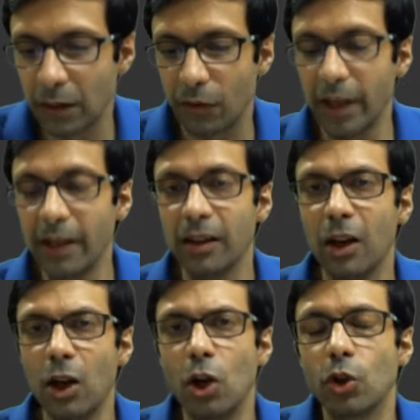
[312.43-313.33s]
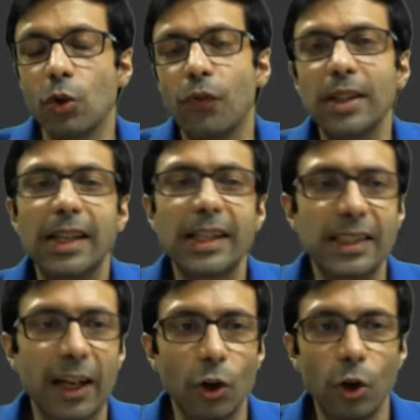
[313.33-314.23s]
right? So first
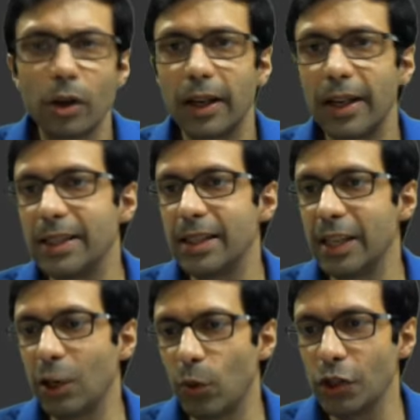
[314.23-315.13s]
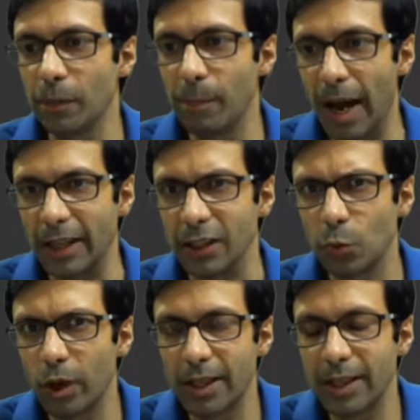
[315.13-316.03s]
let's take a look, is this equation
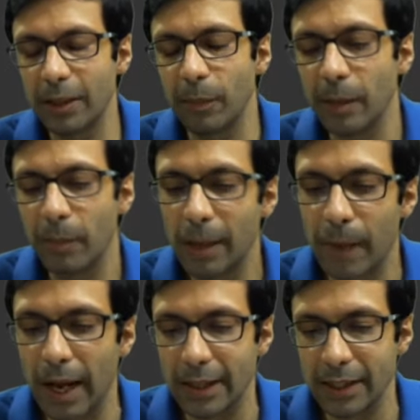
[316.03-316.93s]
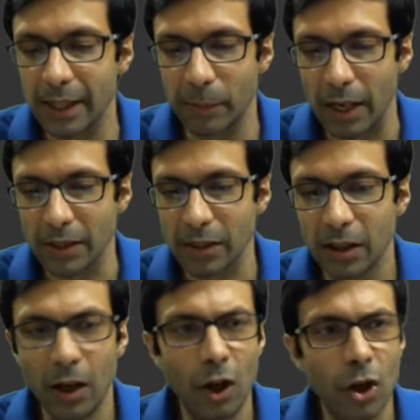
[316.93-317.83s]
balanced? What does it mean by balancing
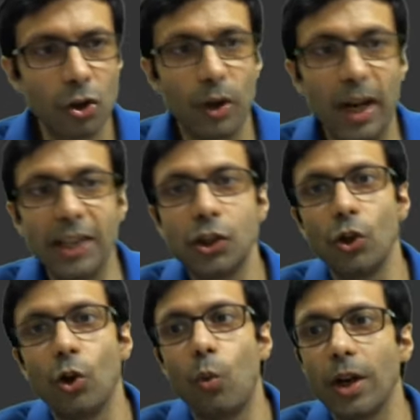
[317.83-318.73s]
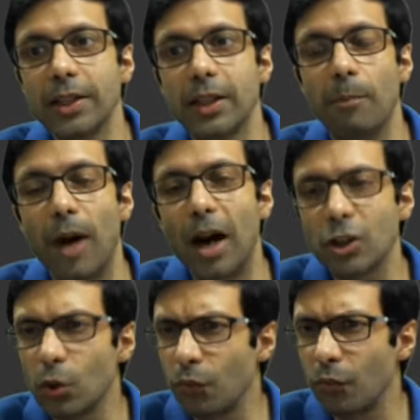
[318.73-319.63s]
mass? So guys, do you know what is the
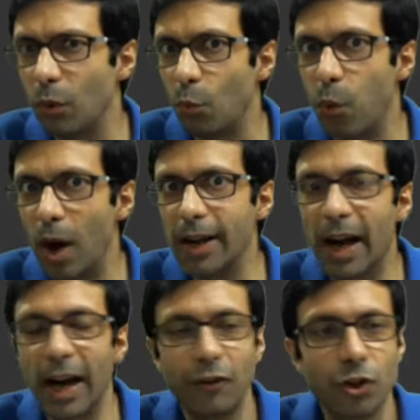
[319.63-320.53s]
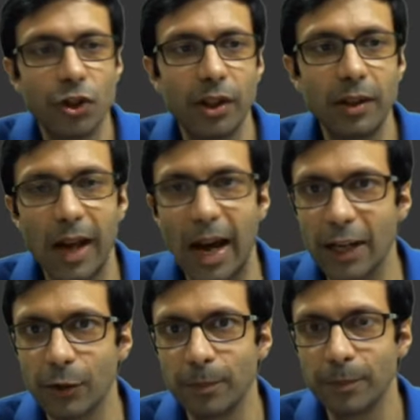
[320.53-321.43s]
mass of one hydrogen
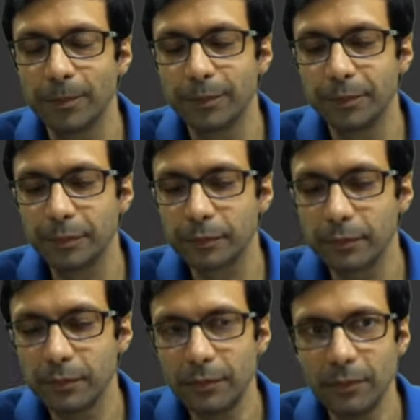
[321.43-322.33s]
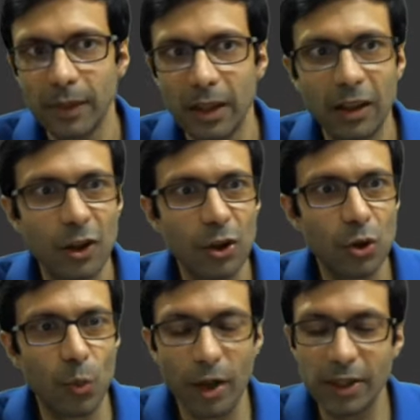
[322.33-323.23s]
atom?
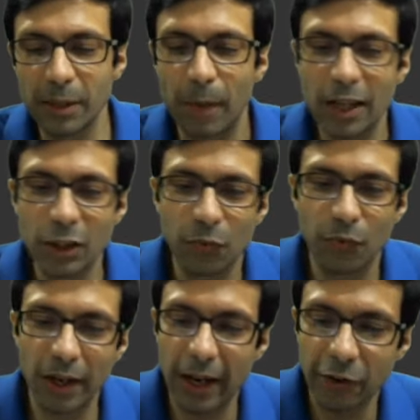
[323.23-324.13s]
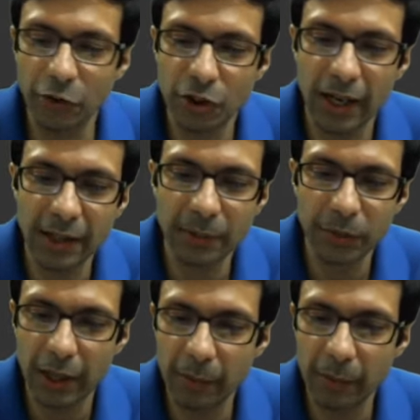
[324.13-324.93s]
So what is the mass of one hydrogen atom, tell